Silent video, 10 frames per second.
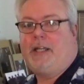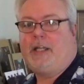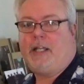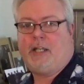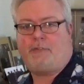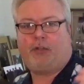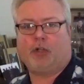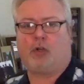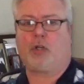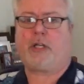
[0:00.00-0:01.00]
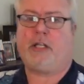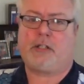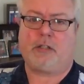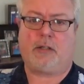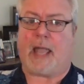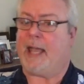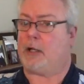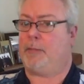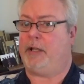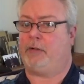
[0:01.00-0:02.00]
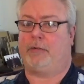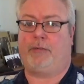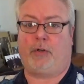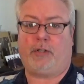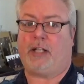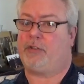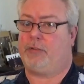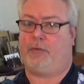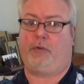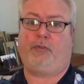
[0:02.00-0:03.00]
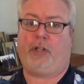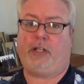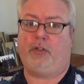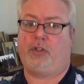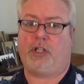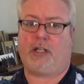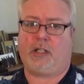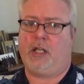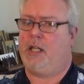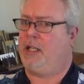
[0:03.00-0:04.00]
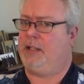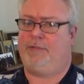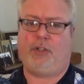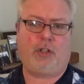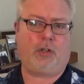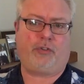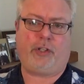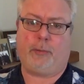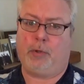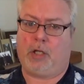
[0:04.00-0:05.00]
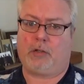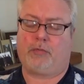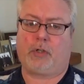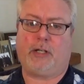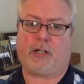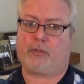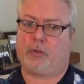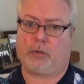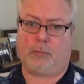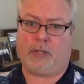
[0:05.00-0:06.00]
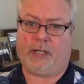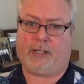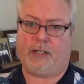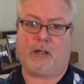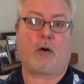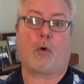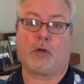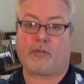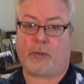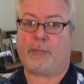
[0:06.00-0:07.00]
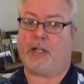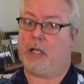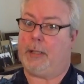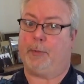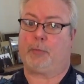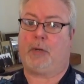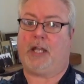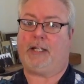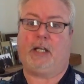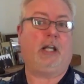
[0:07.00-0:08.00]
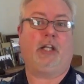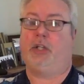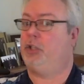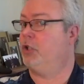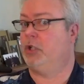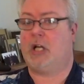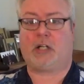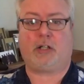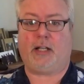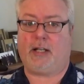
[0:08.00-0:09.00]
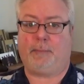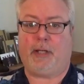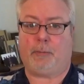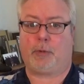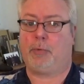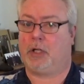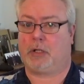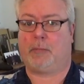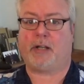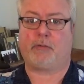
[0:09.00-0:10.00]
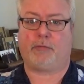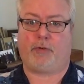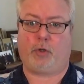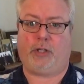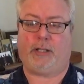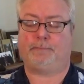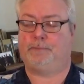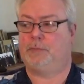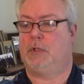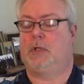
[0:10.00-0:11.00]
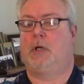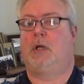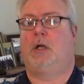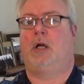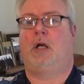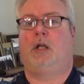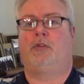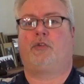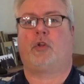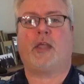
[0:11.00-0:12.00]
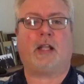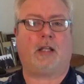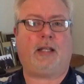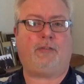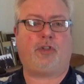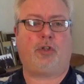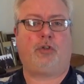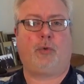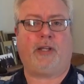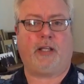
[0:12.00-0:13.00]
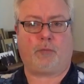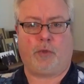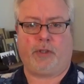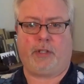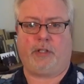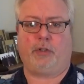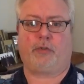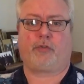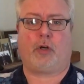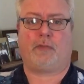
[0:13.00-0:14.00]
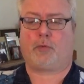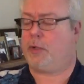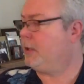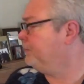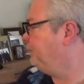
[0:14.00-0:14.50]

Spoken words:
If you're looking to add a microphone, that's the first thing you check. If you don't see a plug for an external mic or something labeled mic, you're not going to be able to plug a microphone in. So that leaves you doing it within your software.